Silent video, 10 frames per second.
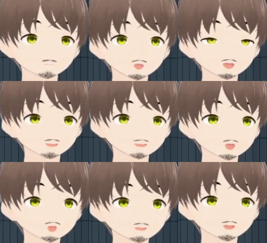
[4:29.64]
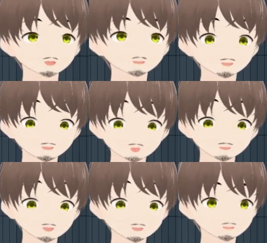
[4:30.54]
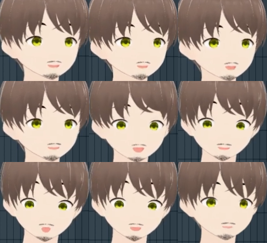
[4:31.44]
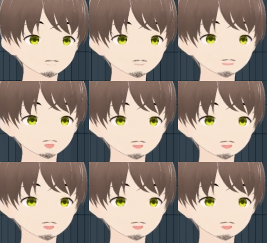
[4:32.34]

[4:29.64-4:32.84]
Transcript: me grab all these. These don't even exist right now. Just don't